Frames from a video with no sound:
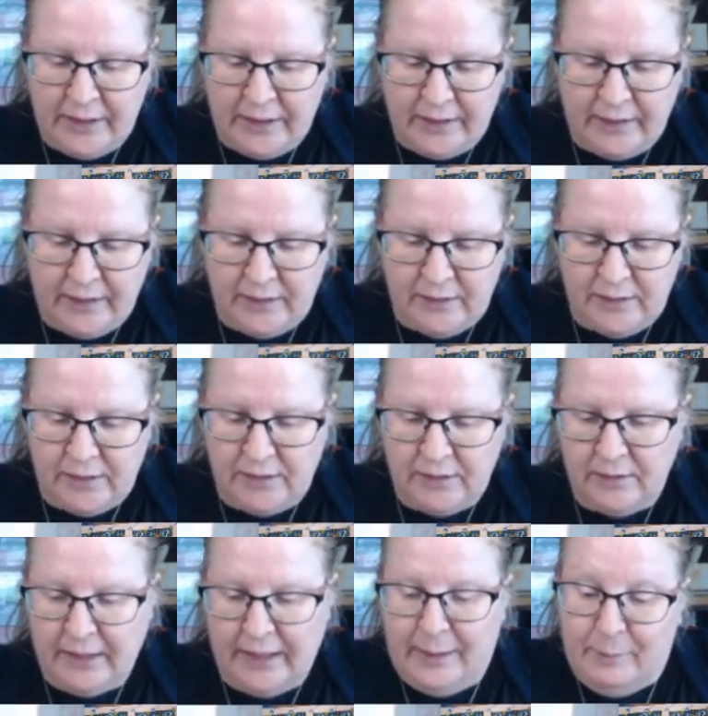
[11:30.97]
and
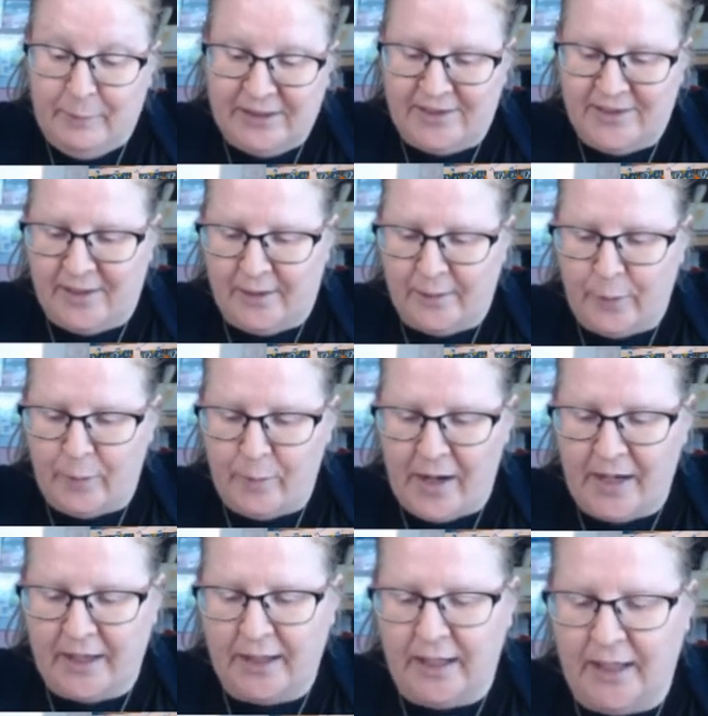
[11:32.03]
then he missed it on the way
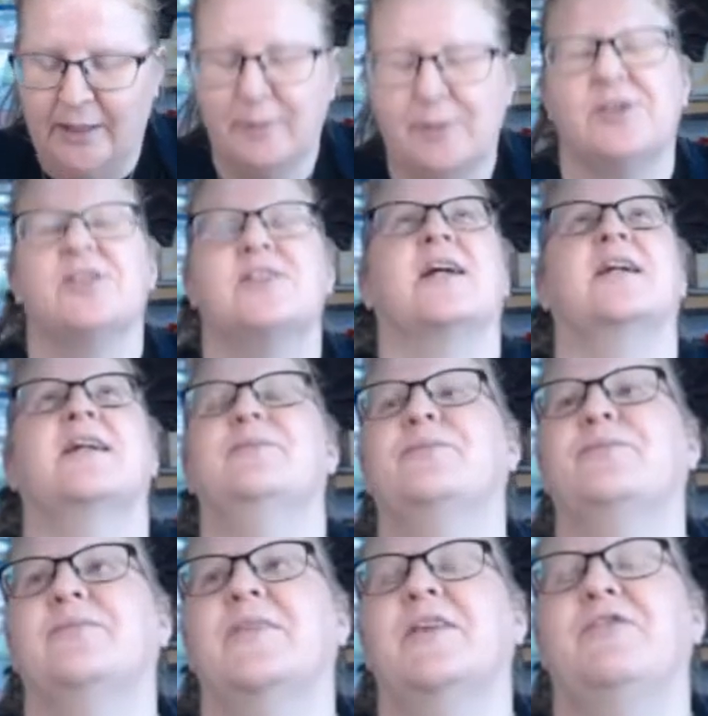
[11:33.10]
back. And it was just like,
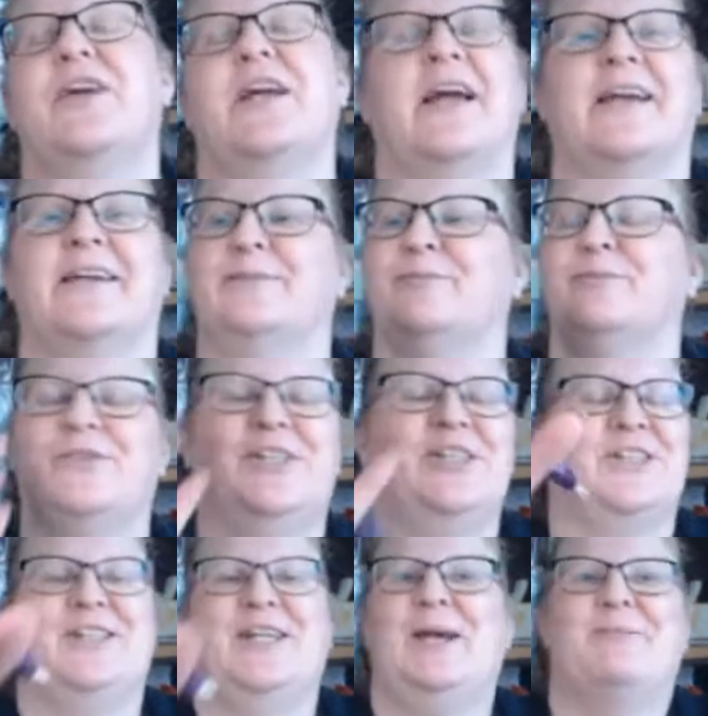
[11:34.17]
forget it. Just
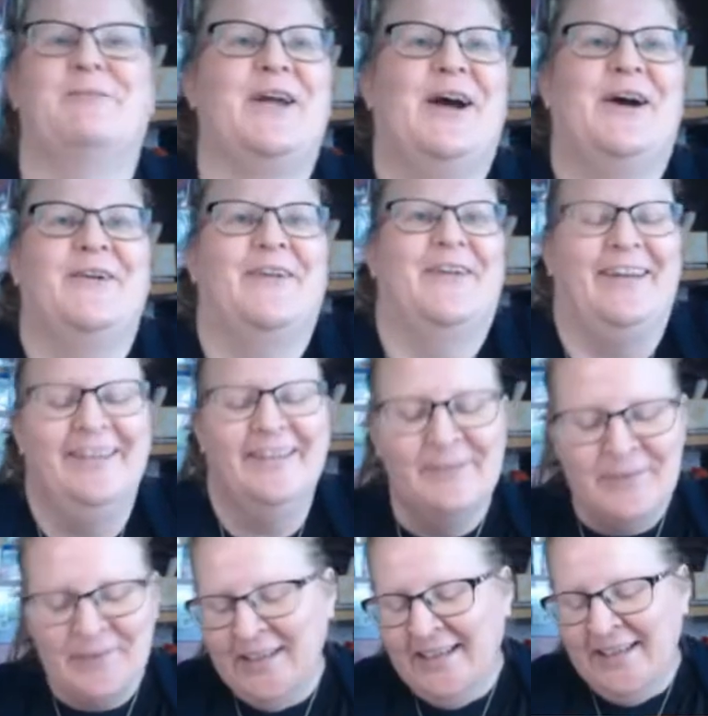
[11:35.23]
keep going.
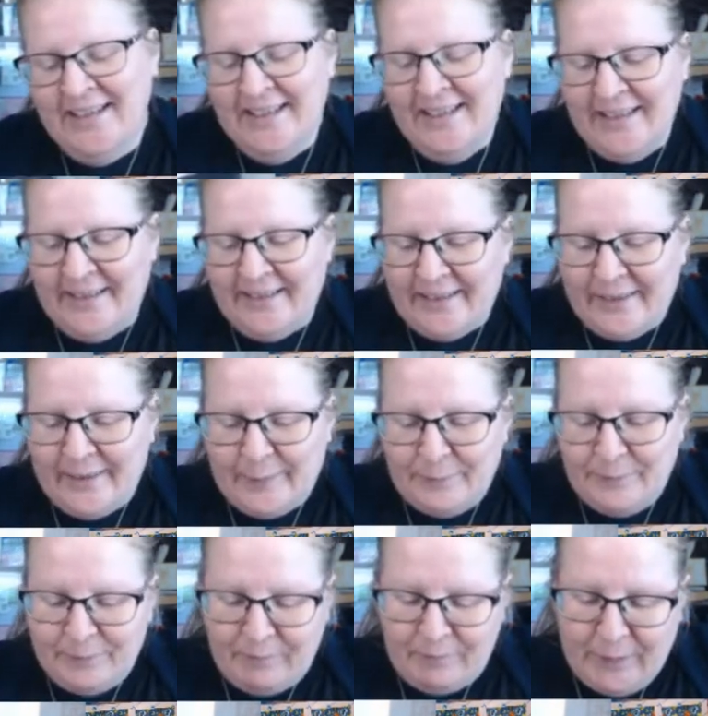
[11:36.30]

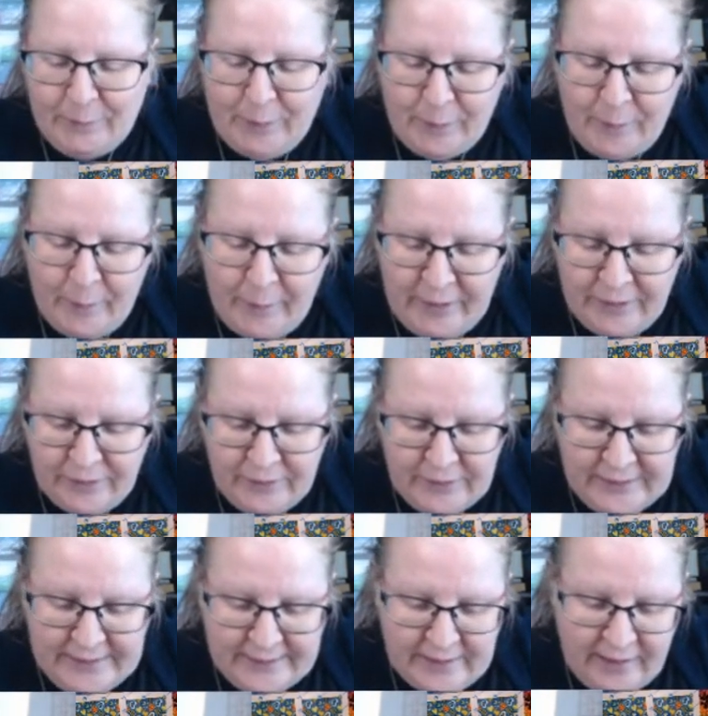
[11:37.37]
But we went through
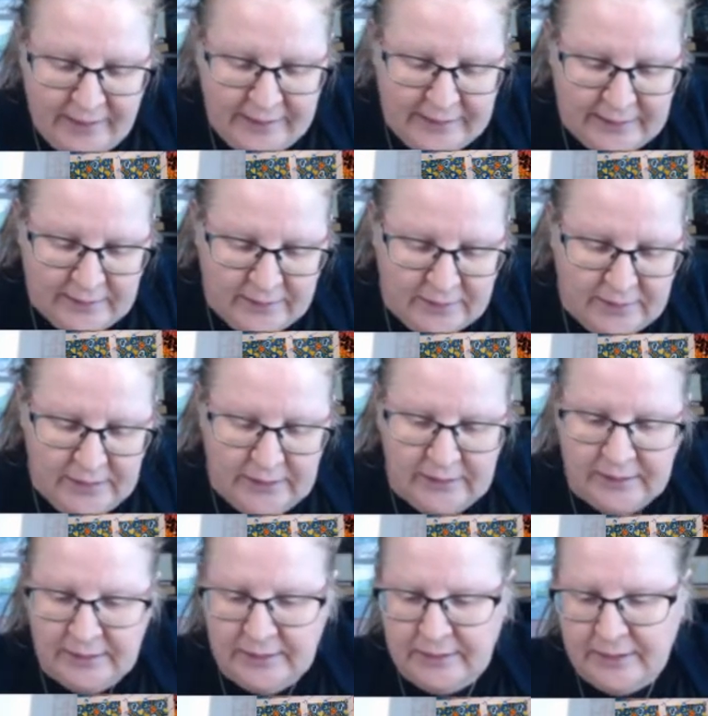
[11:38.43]
these tiny little...
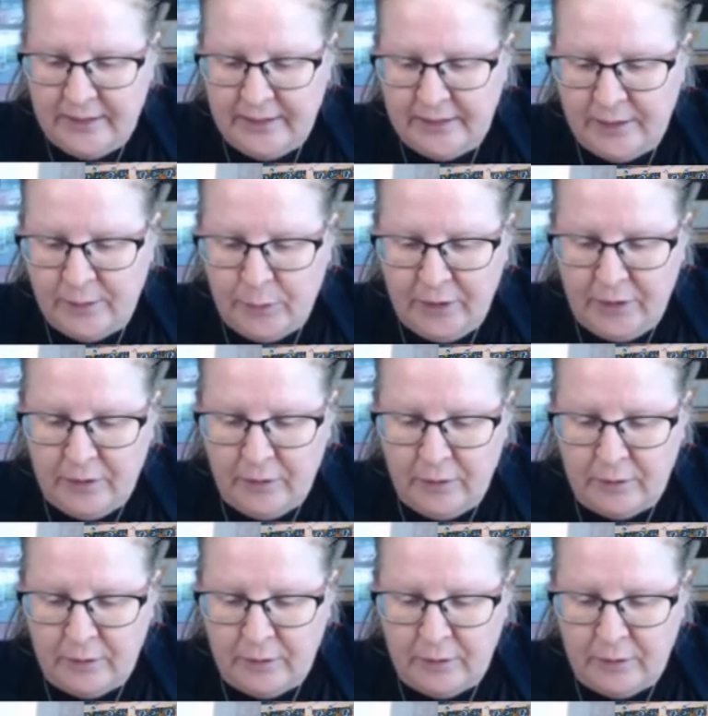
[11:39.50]
I don't know what you call